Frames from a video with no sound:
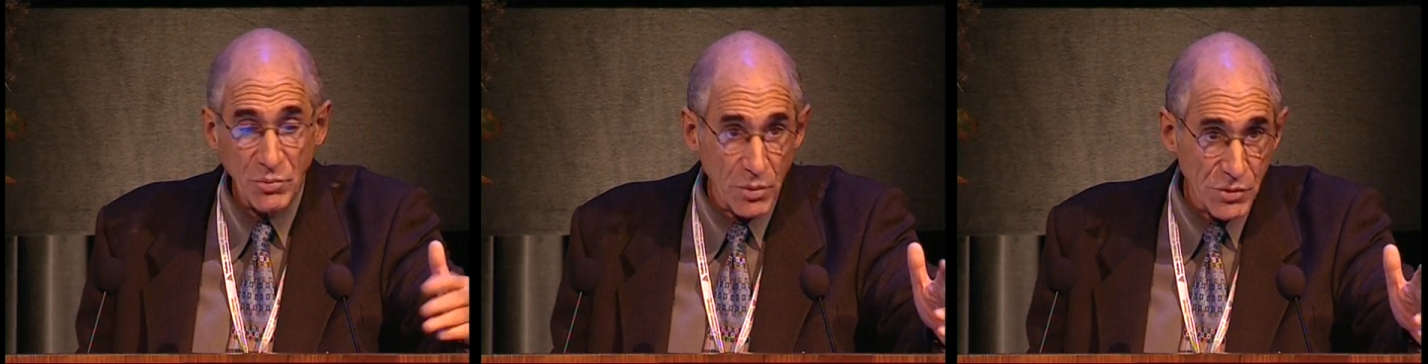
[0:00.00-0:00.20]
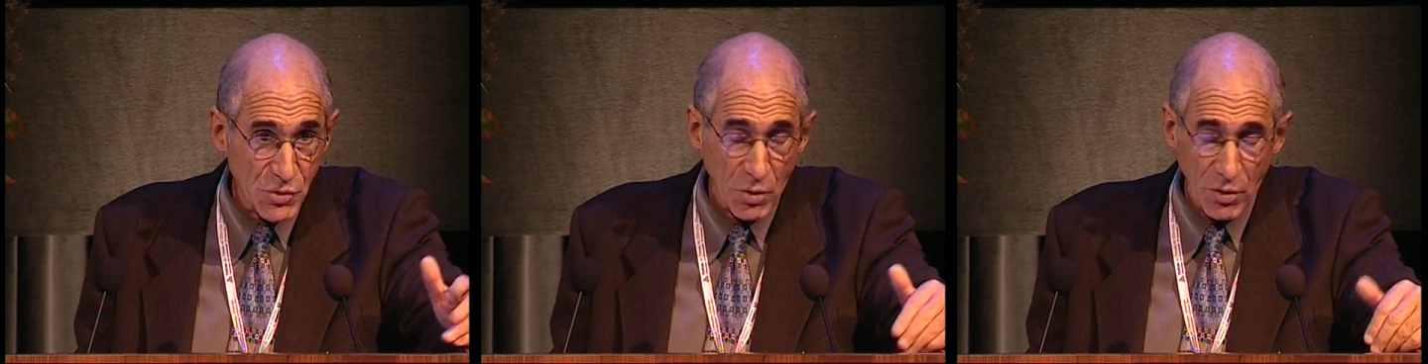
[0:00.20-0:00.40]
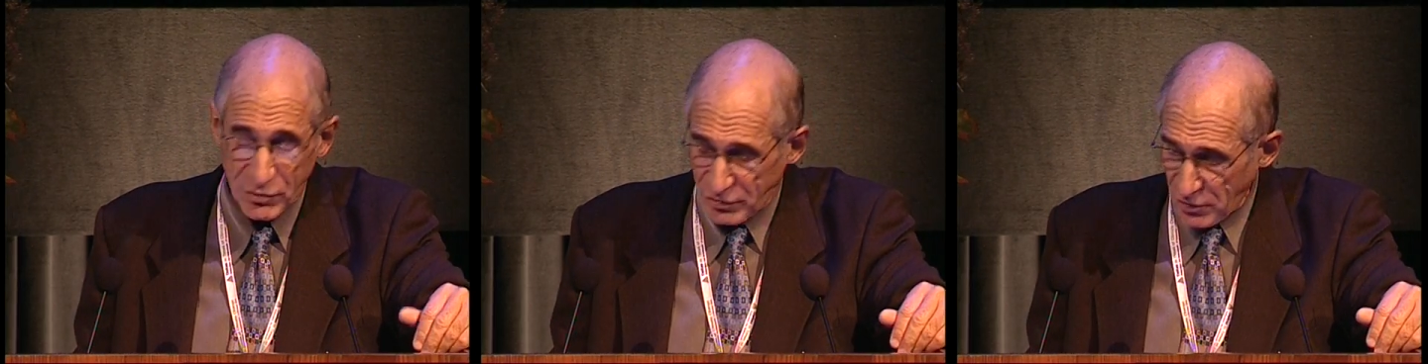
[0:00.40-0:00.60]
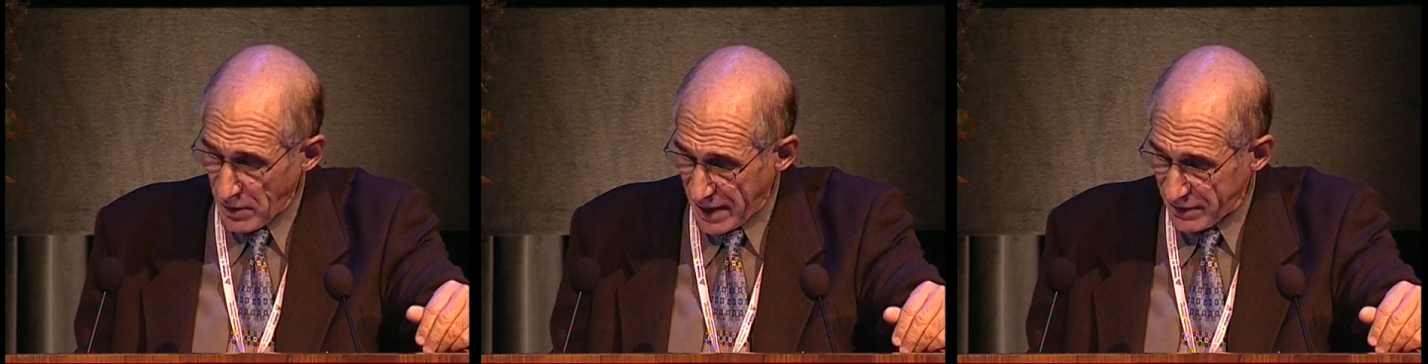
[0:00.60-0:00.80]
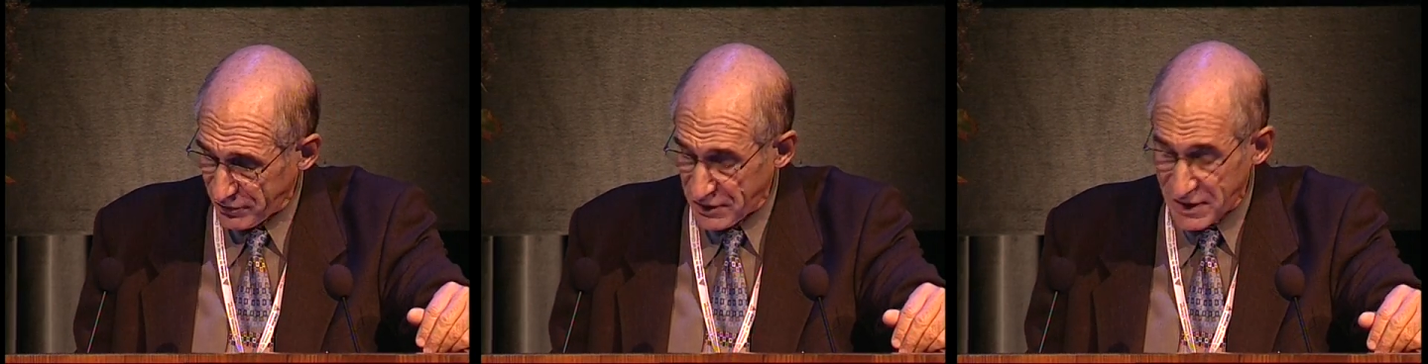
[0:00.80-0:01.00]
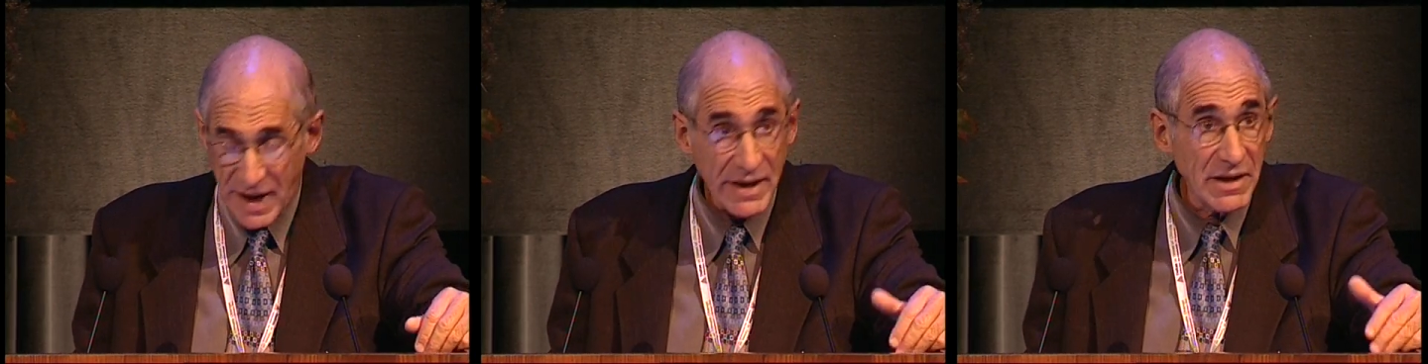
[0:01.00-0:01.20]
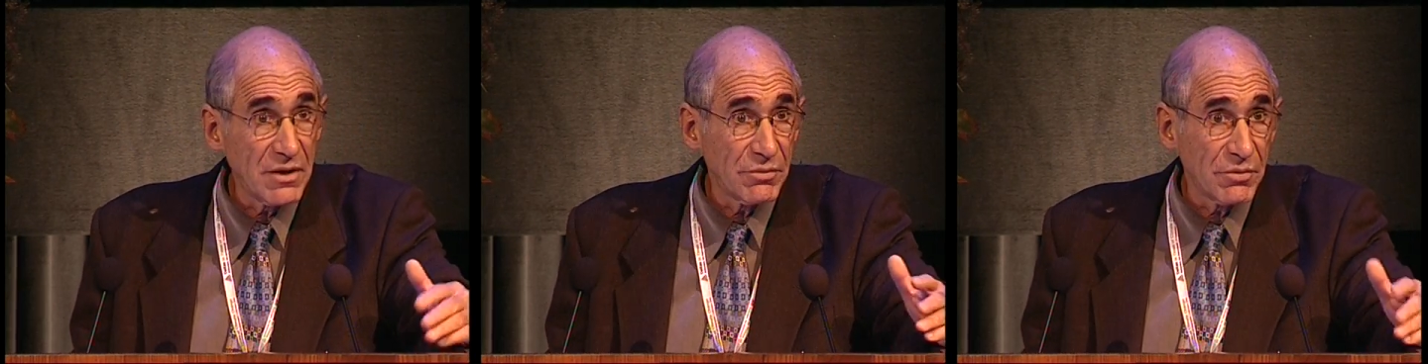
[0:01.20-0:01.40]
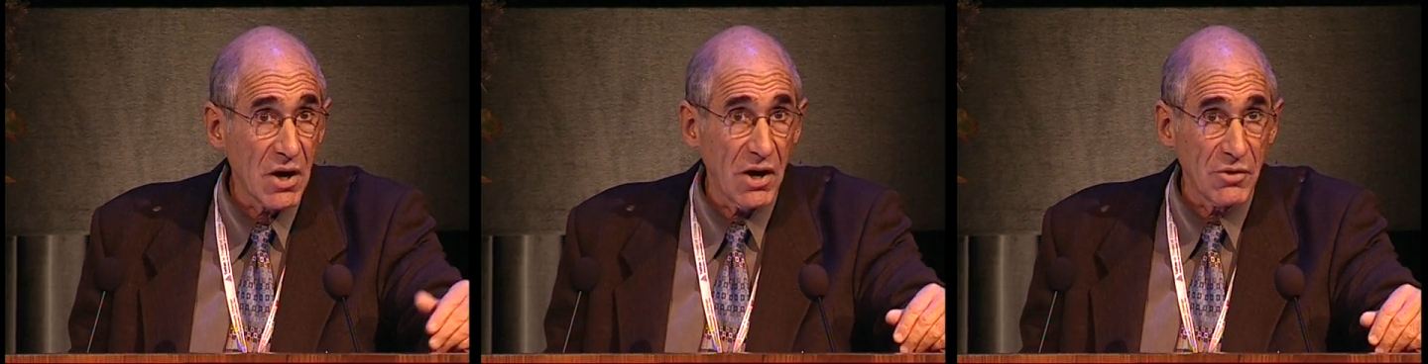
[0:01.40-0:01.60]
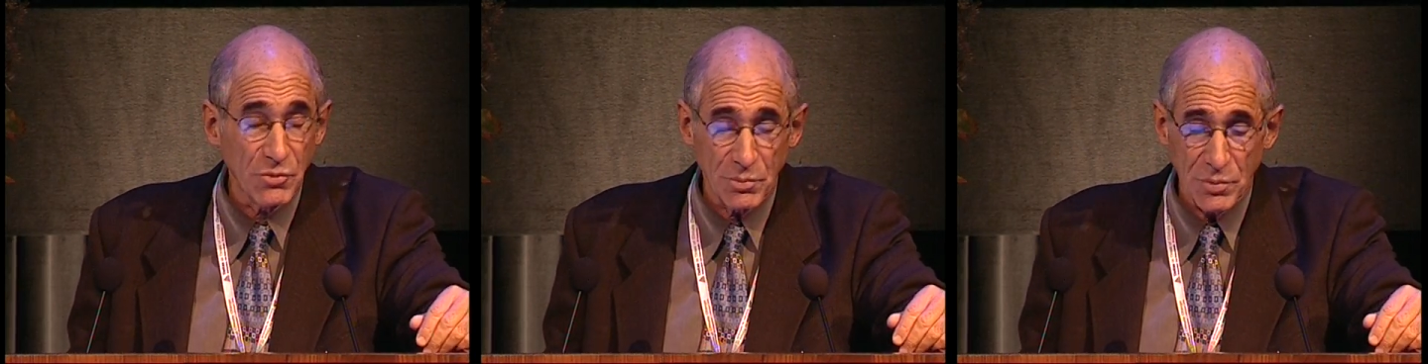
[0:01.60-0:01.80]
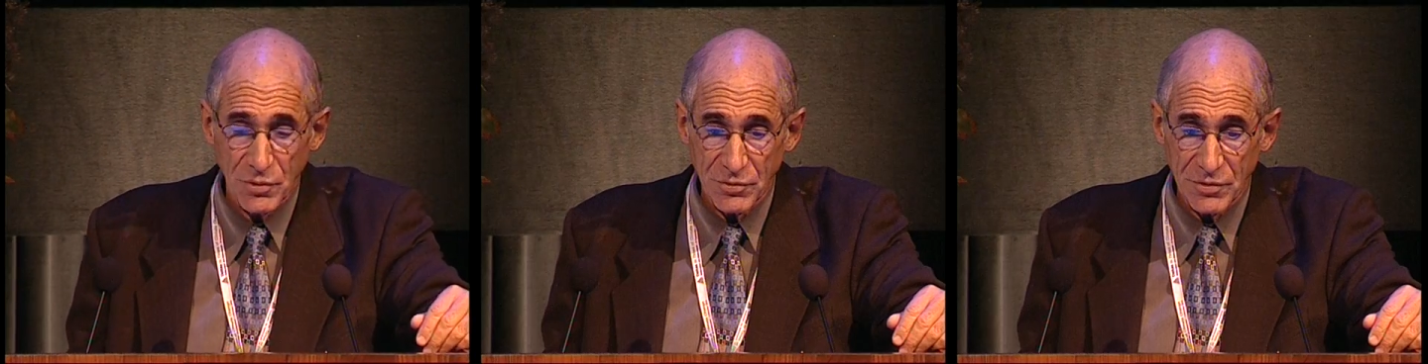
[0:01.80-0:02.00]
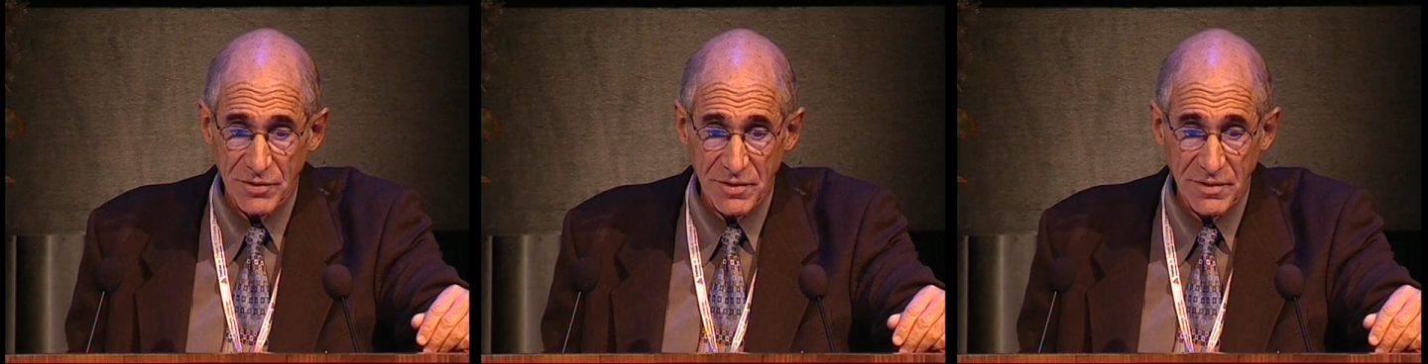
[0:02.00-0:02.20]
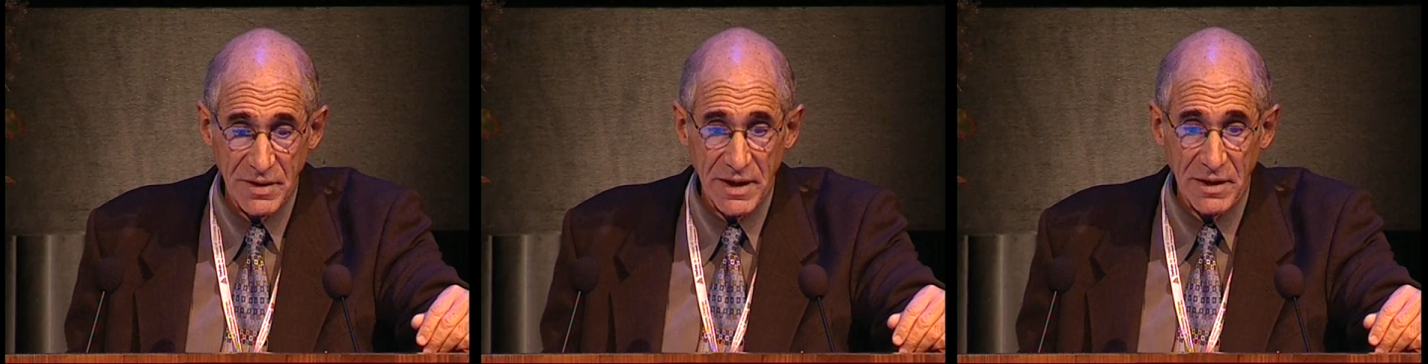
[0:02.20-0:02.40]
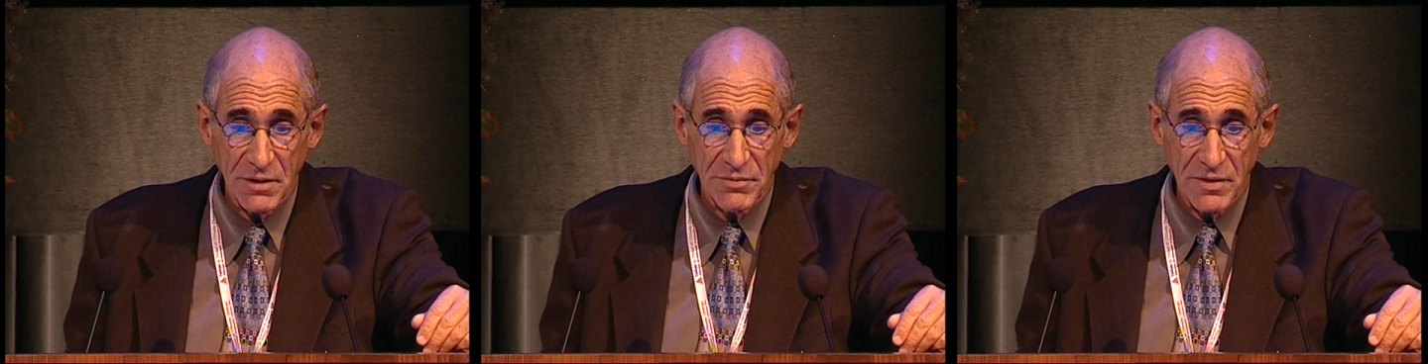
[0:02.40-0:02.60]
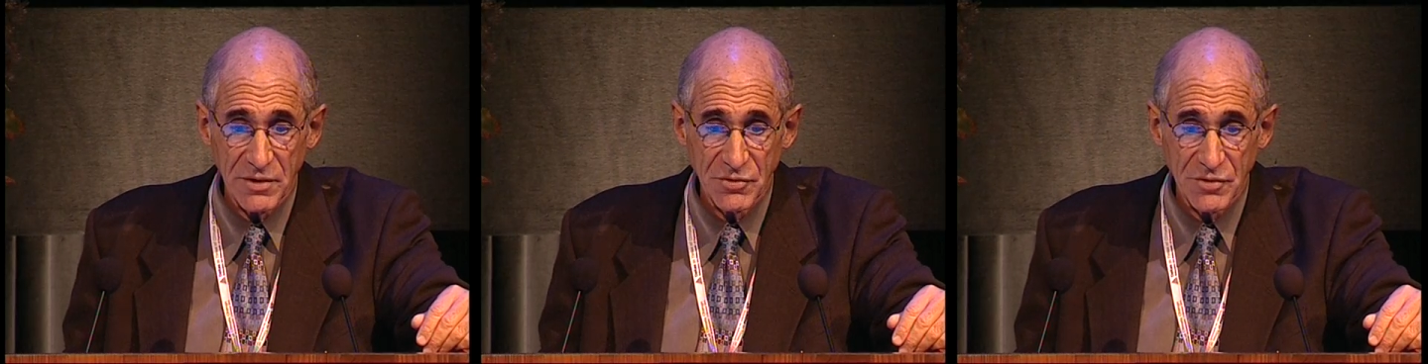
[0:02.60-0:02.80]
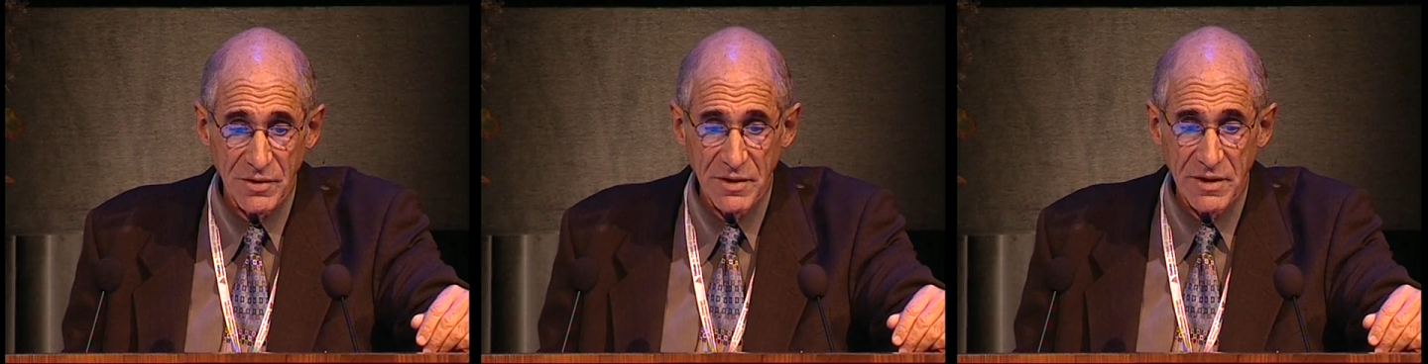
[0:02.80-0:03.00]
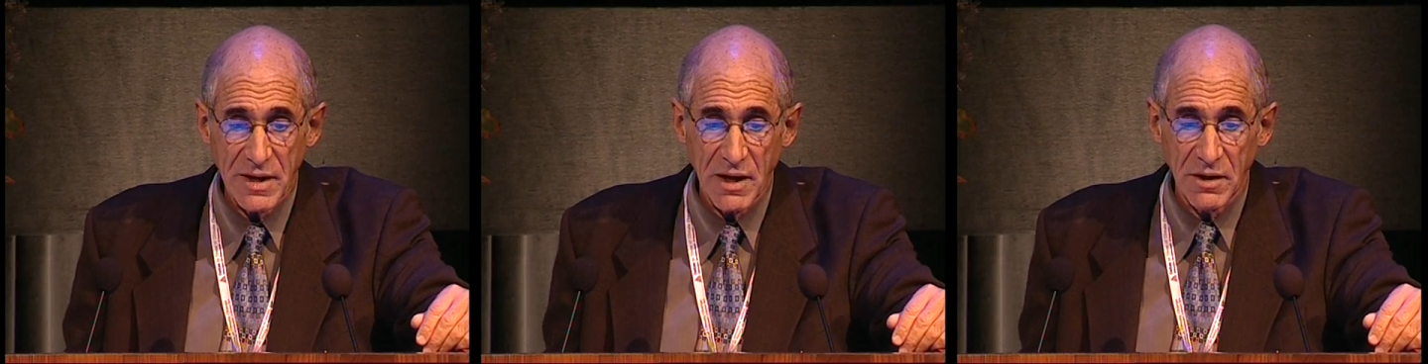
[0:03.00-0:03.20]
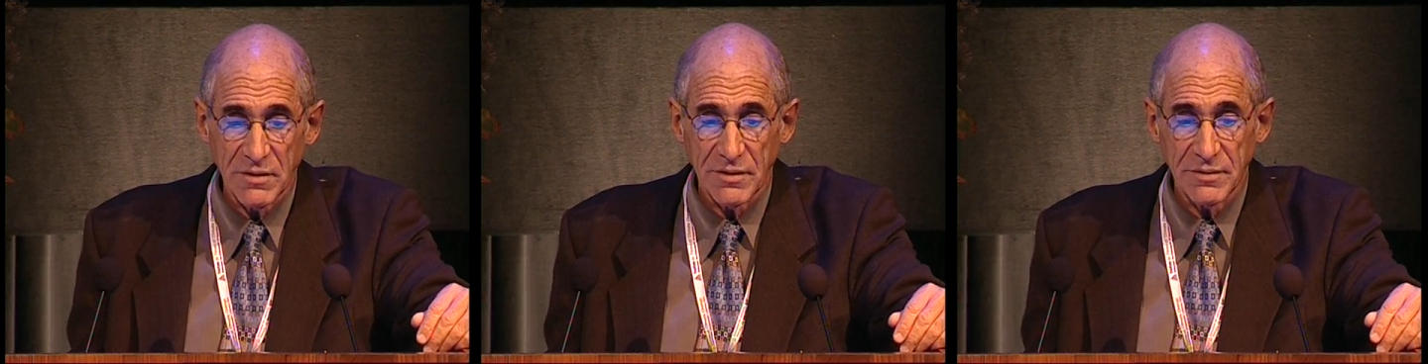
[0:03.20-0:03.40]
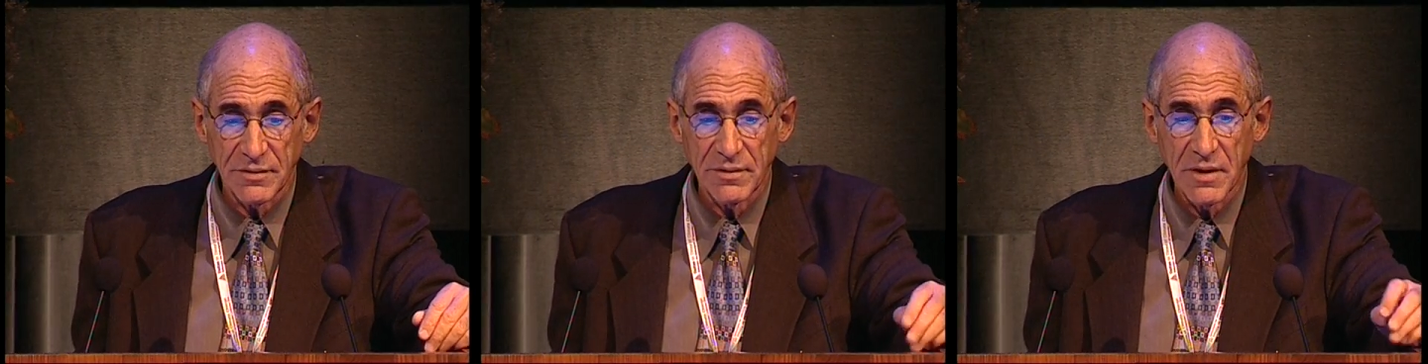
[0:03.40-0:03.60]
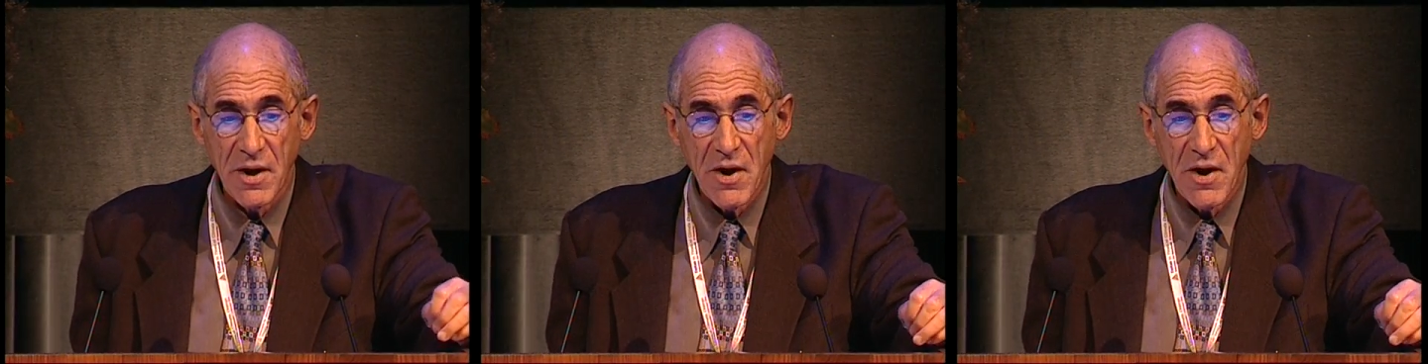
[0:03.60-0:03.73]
which also has a negative contribution to the elevation of the deltas.